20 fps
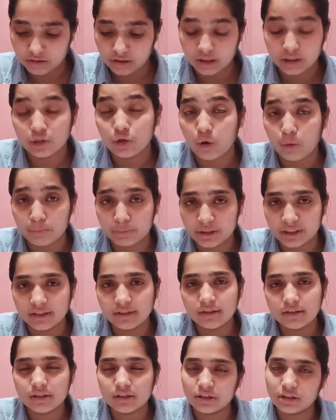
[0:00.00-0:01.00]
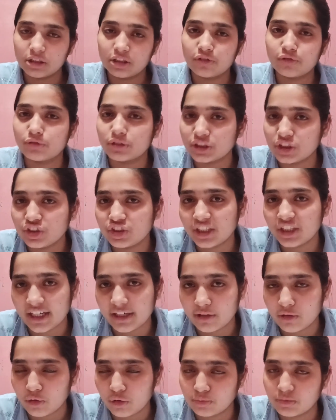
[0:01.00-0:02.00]
adopted the one
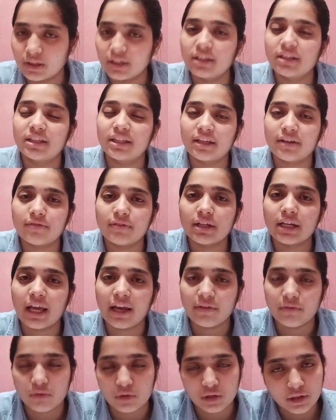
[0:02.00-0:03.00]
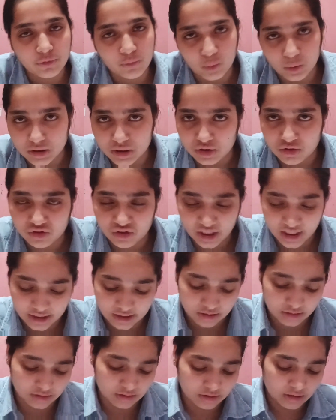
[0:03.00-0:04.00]
child norm, then they will have only one
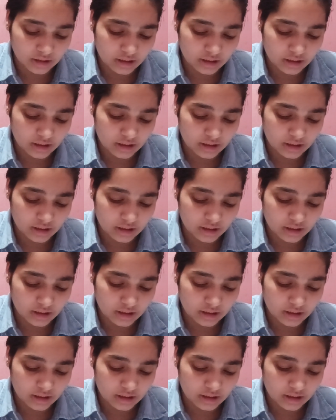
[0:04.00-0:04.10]
child.